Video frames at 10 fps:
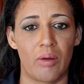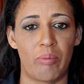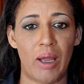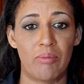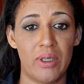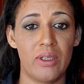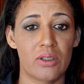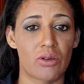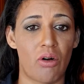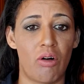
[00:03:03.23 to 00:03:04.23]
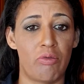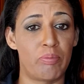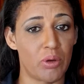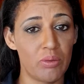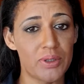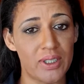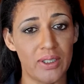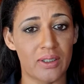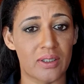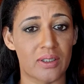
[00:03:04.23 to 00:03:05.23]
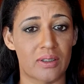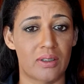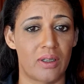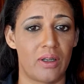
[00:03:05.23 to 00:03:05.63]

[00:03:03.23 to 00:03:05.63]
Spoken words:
by means of broomsticks